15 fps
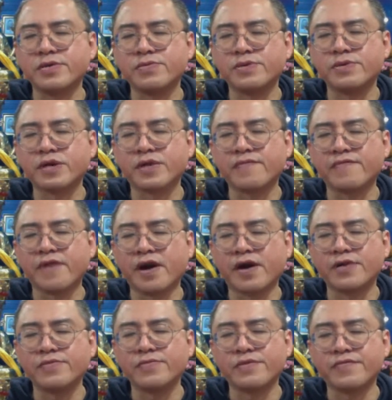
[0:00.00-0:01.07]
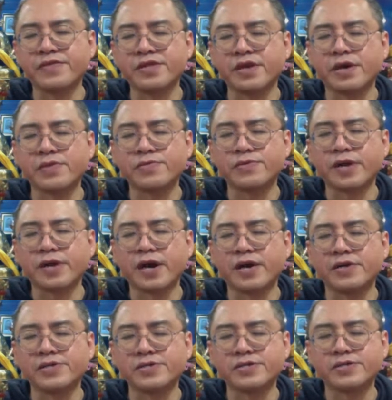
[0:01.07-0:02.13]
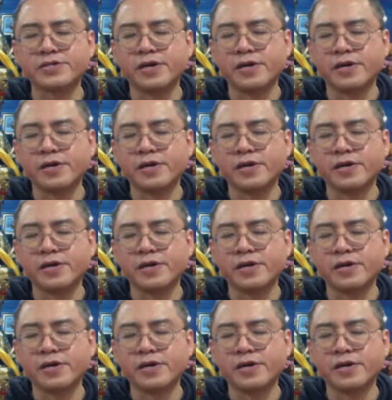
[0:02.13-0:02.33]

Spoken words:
we can find within our own hearts